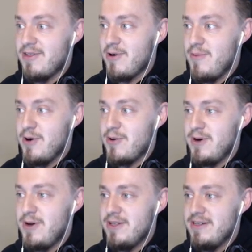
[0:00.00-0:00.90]
throw a
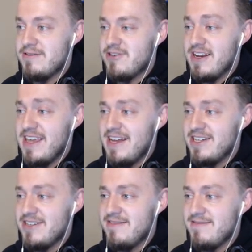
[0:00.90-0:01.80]
Pokeball and try to
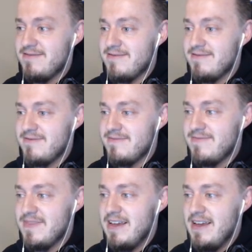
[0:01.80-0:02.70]
catch it.
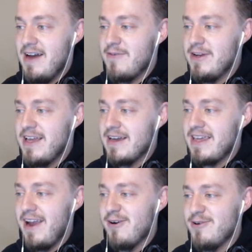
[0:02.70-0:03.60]
I've already got
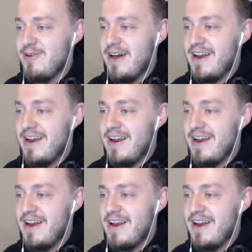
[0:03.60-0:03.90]
Carol,